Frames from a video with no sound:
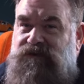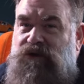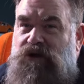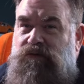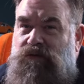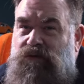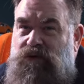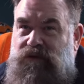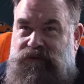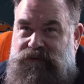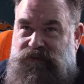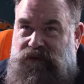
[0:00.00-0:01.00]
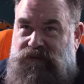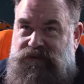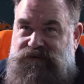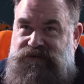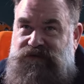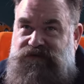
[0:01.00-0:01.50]
global warming
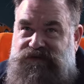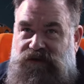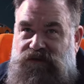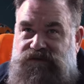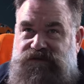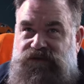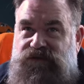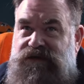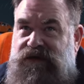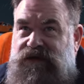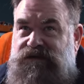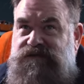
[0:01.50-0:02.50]
probably too, because all those little kids.